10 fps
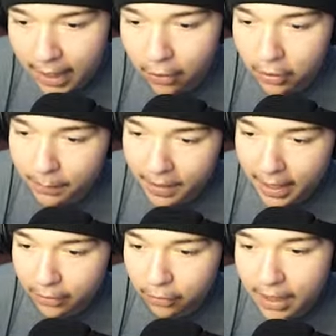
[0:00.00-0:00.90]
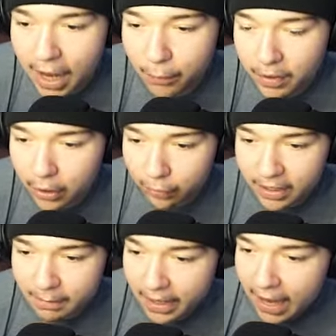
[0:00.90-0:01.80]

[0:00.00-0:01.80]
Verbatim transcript: hold up, I ain't gonna lie. We low-key my